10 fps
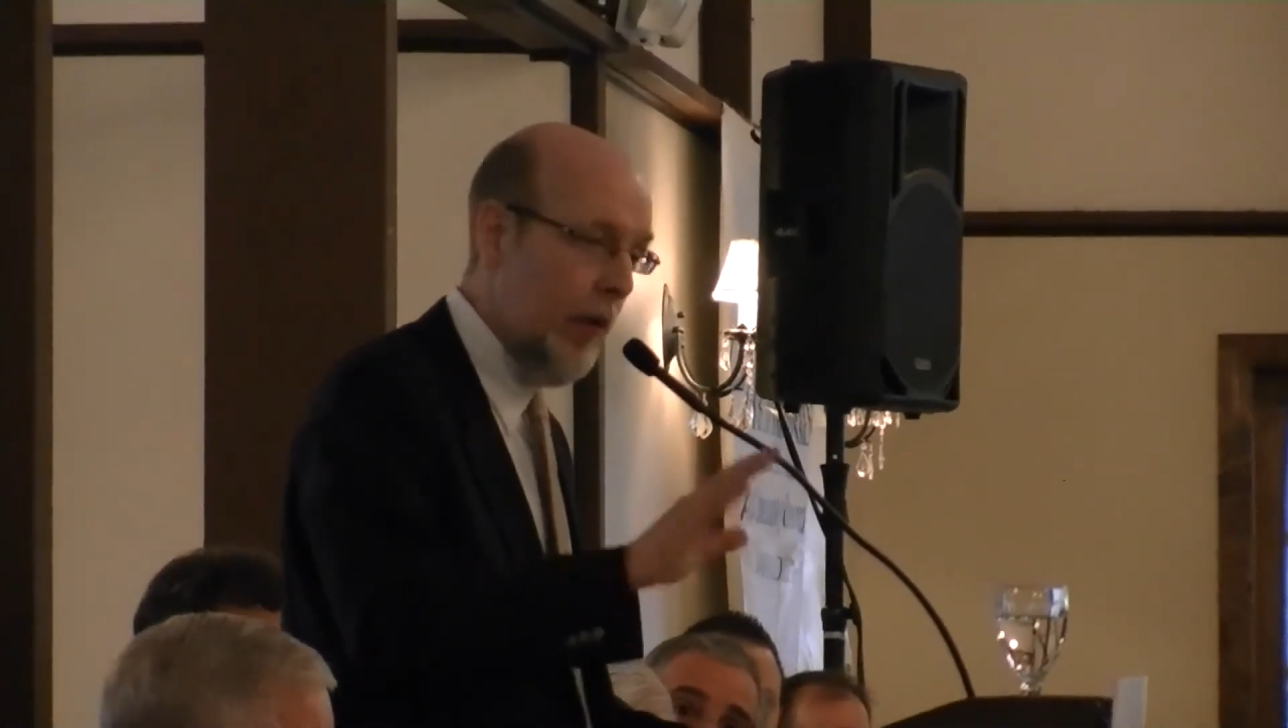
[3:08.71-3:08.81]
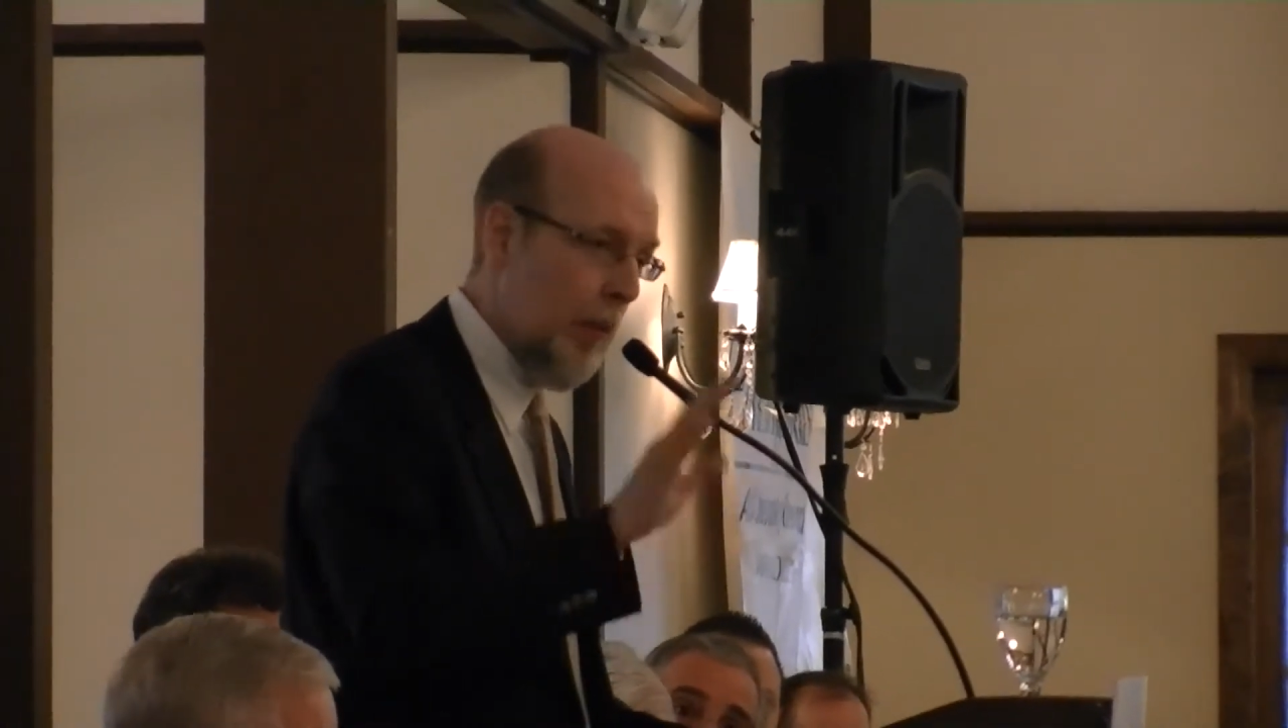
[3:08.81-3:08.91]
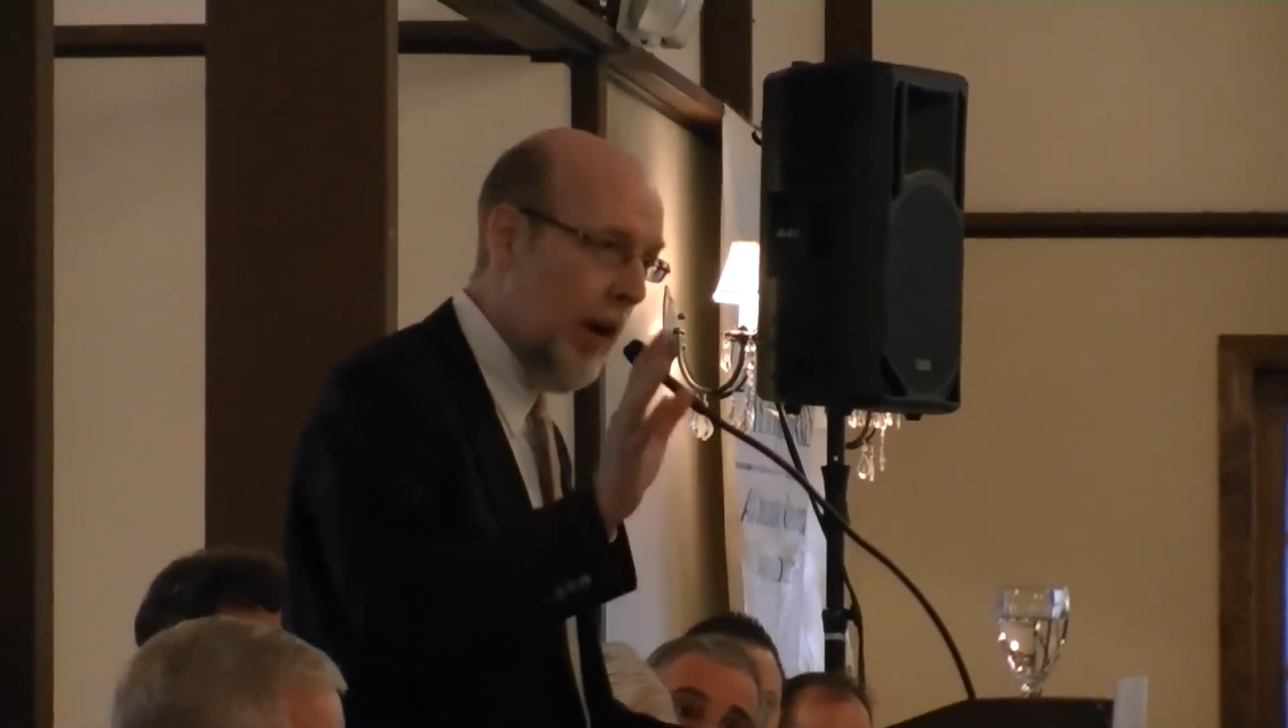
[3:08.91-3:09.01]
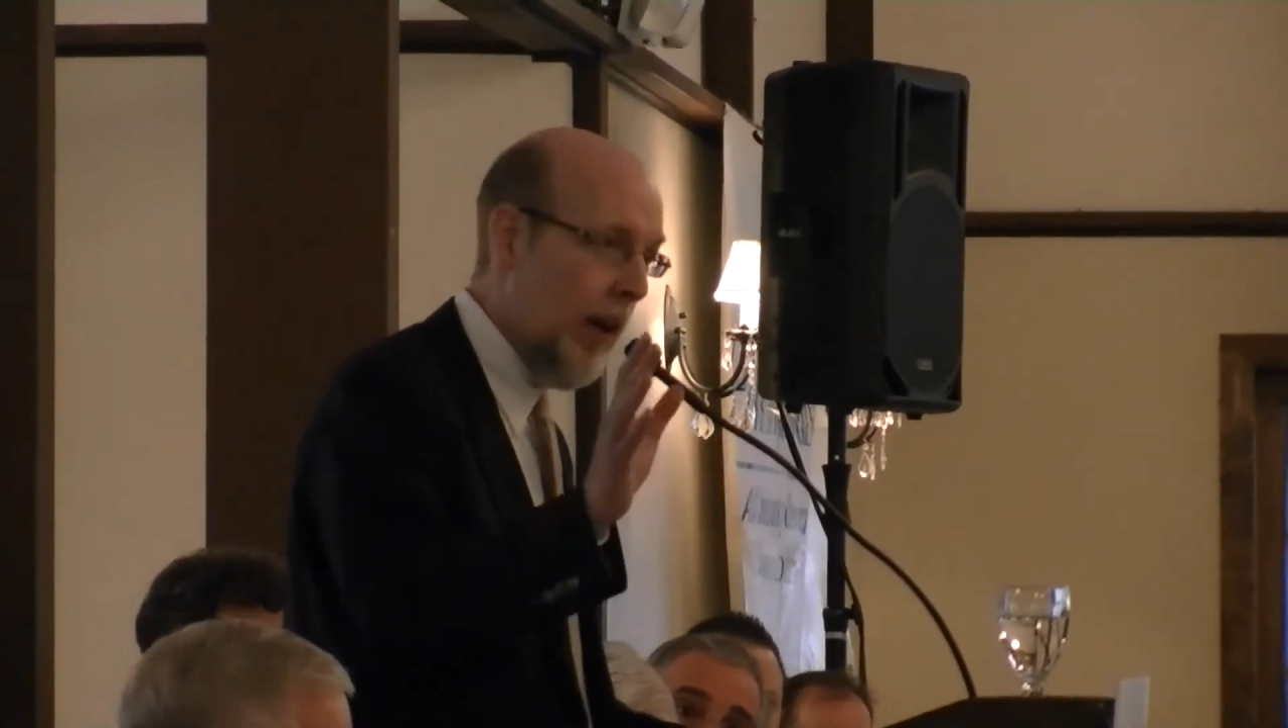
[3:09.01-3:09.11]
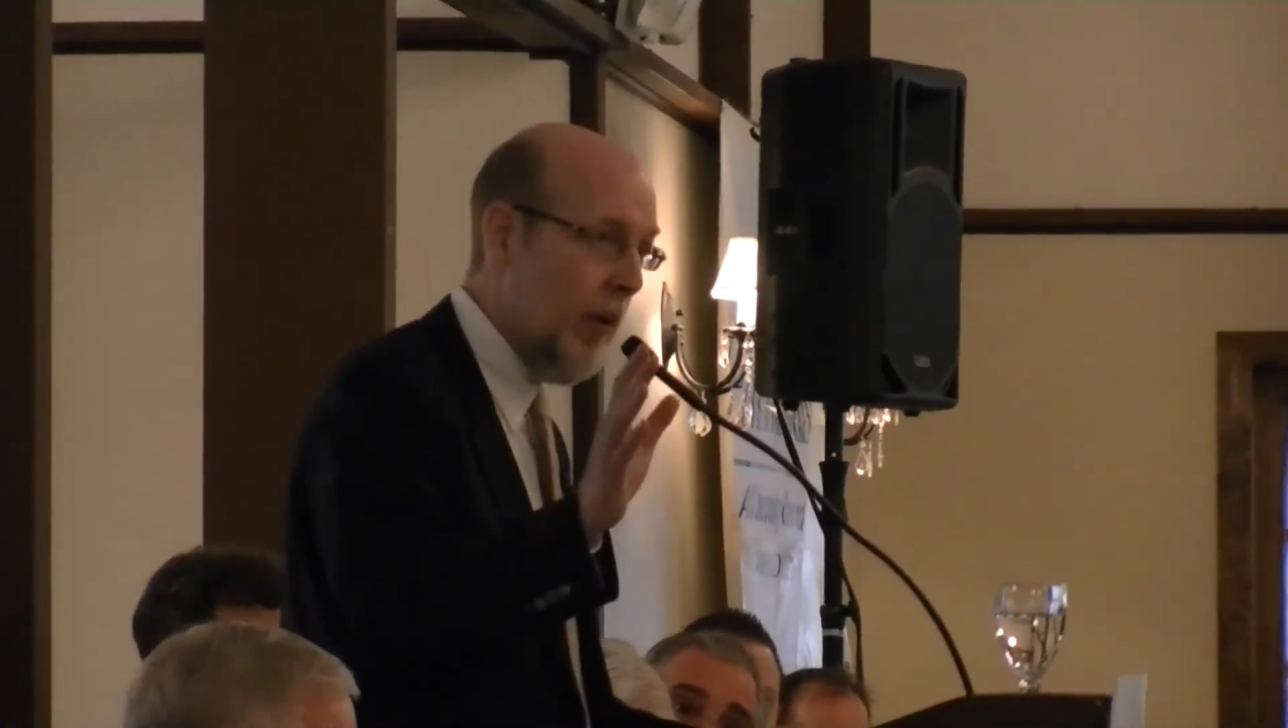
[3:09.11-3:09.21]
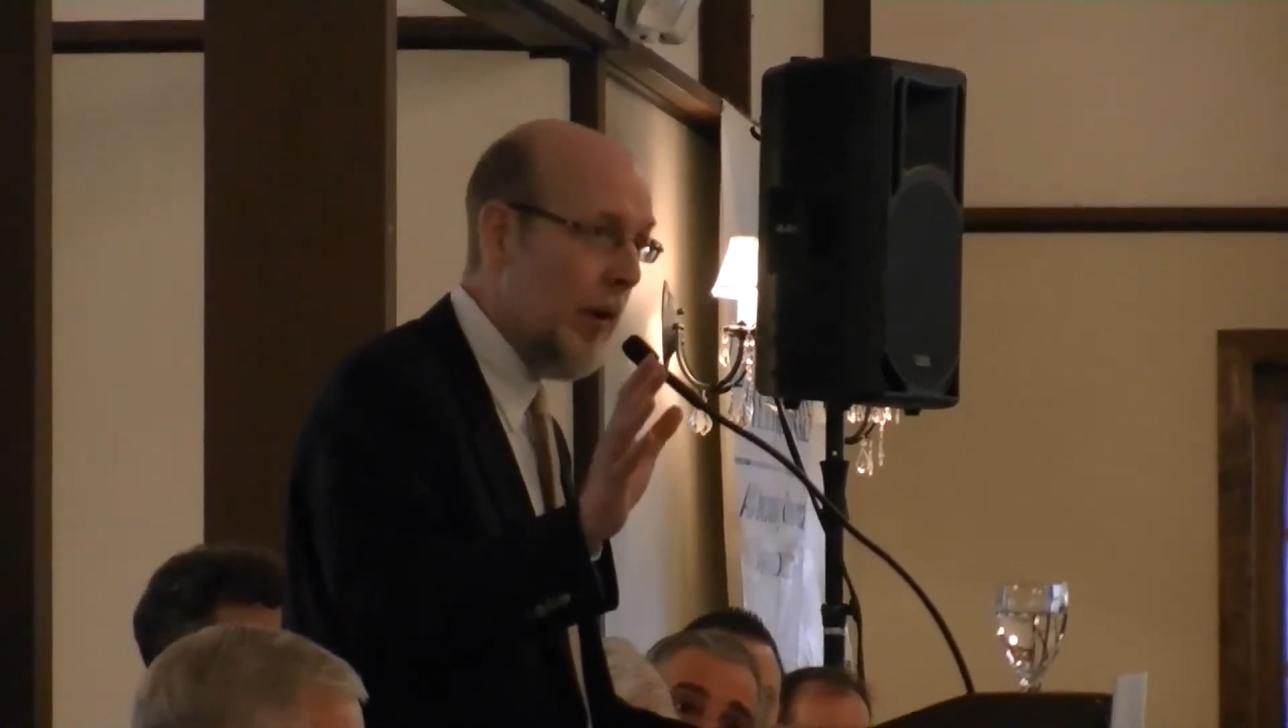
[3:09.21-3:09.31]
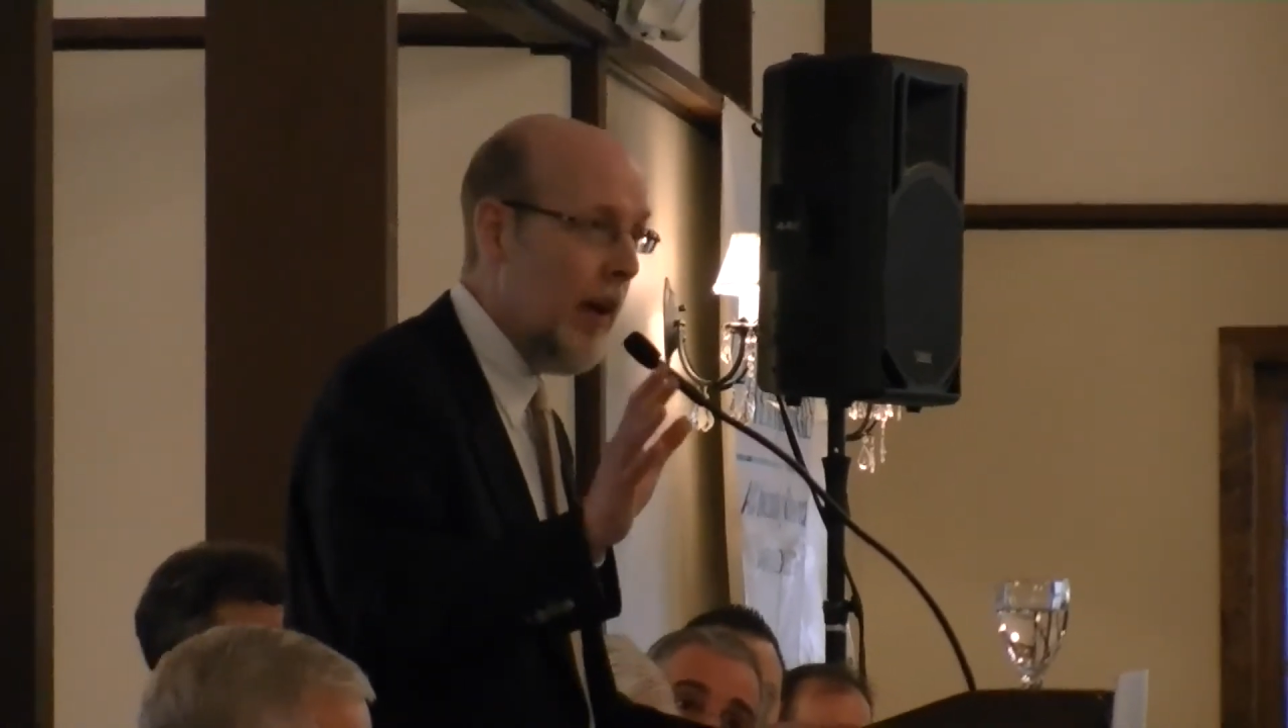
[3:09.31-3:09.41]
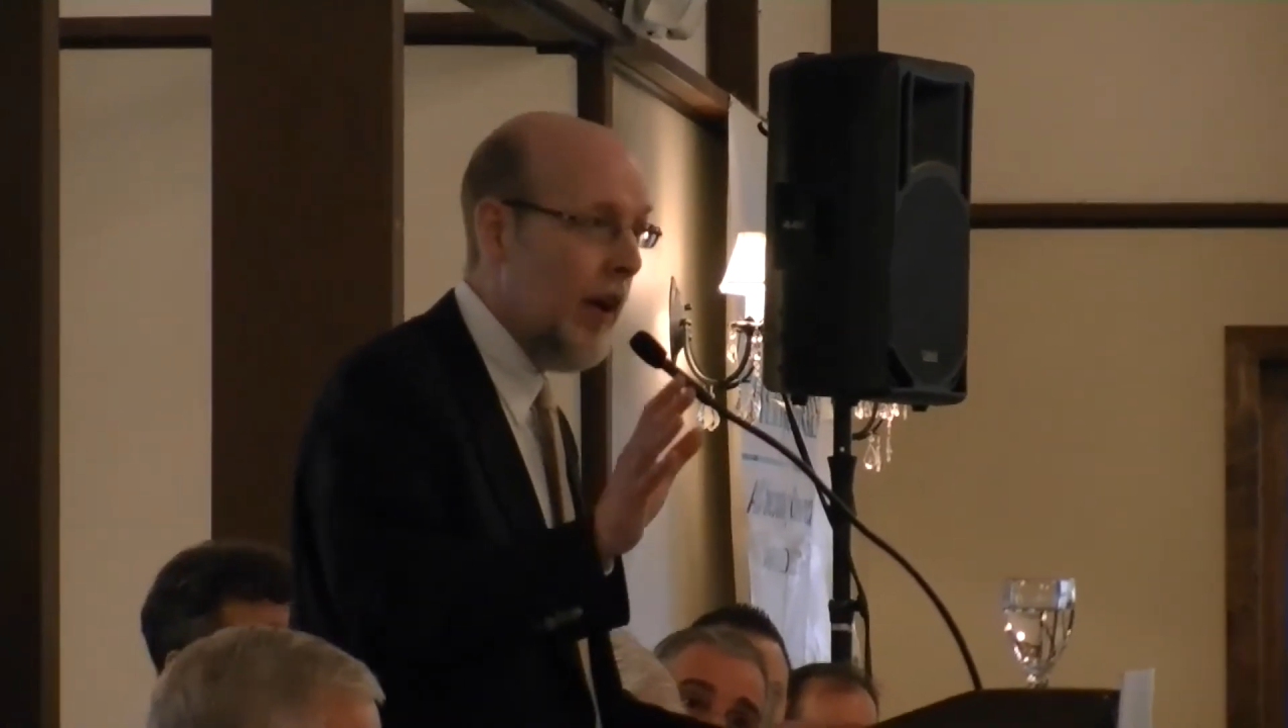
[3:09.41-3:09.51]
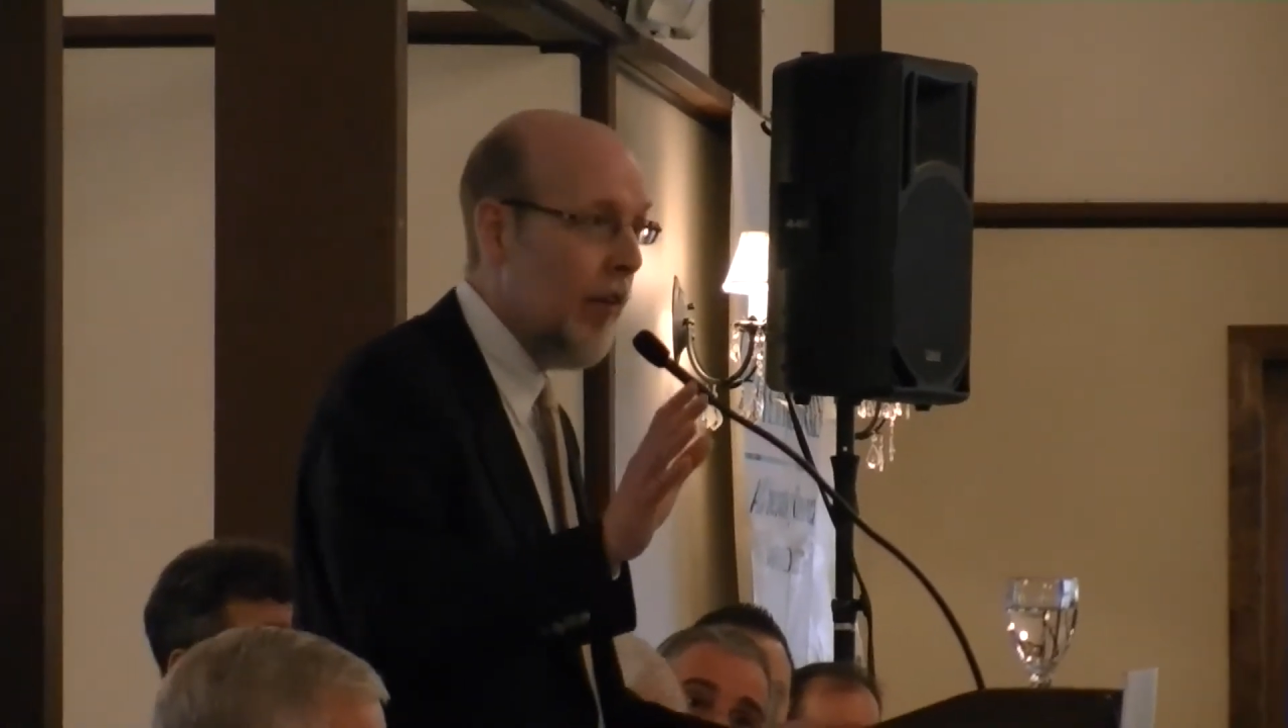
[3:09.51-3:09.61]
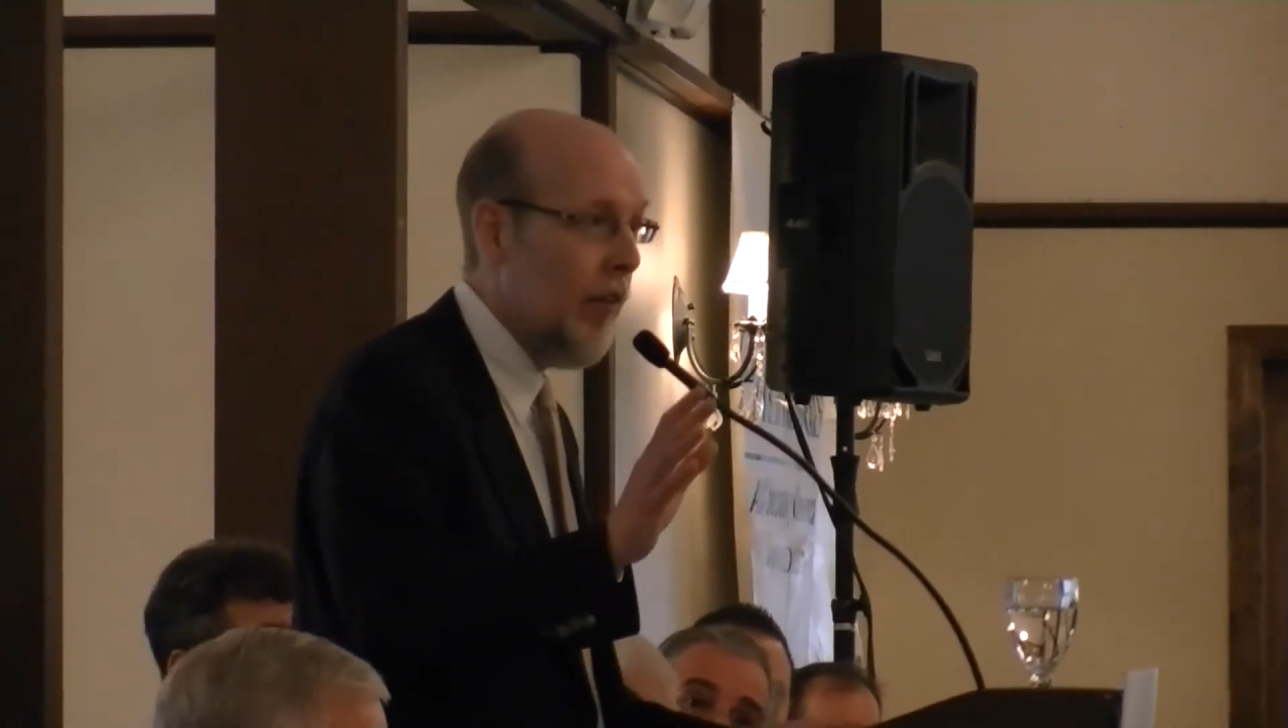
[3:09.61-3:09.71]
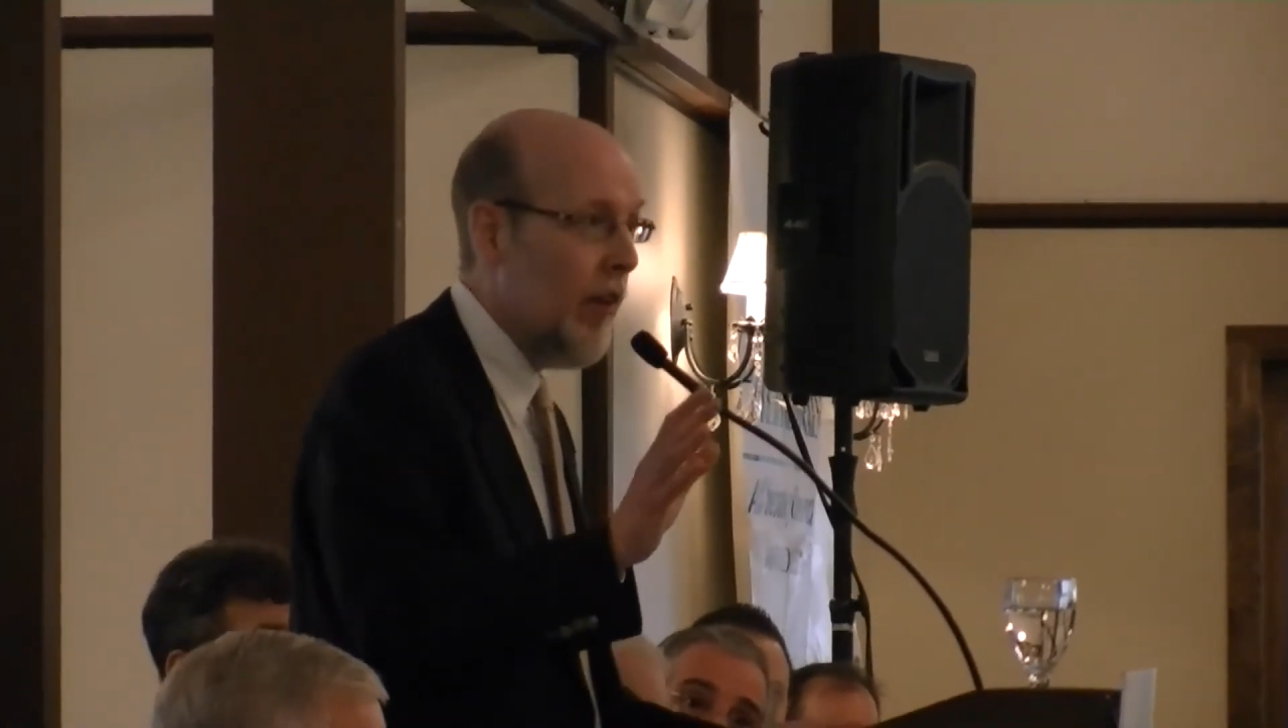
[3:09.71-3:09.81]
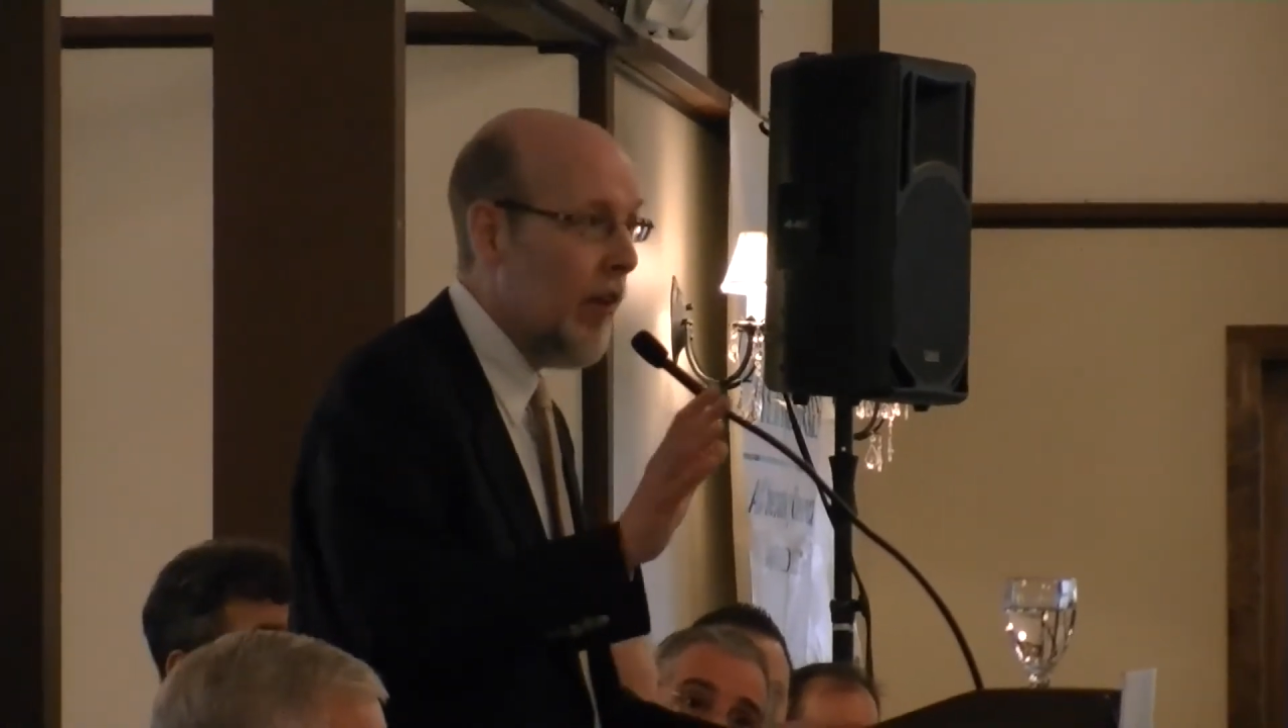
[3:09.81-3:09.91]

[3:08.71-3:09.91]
and partly because